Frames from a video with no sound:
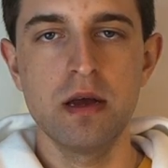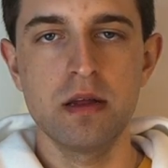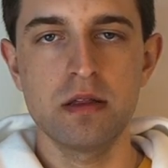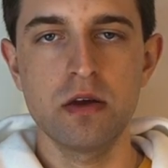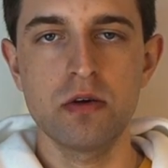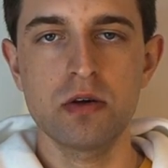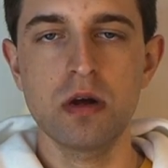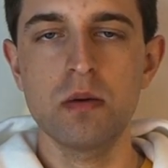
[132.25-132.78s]

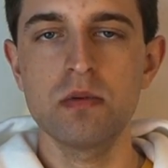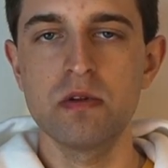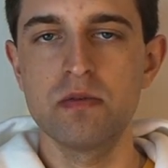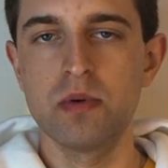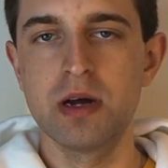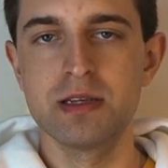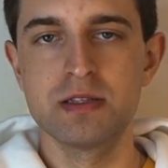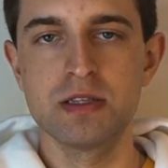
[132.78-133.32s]
there are a couple of
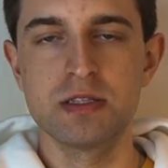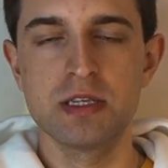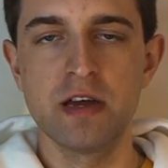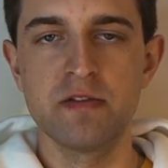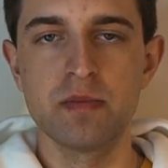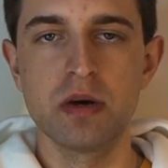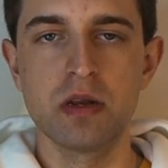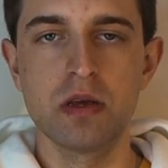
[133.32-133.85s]
ways to
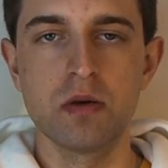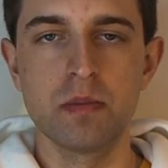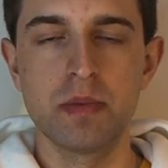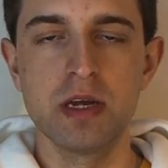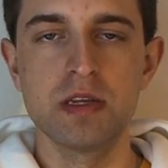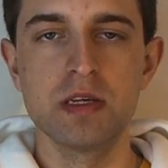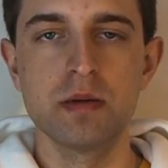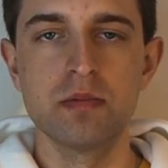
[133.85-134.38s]
save money on
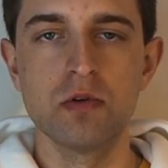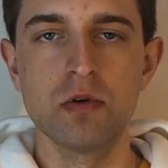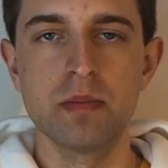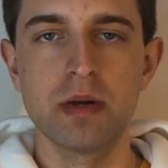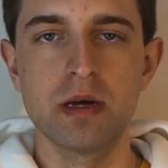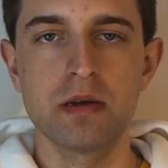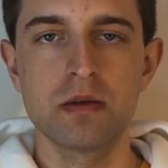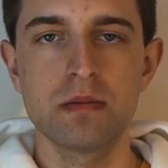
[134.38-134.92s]
BT
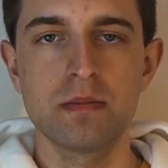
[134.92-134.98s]
Broadband.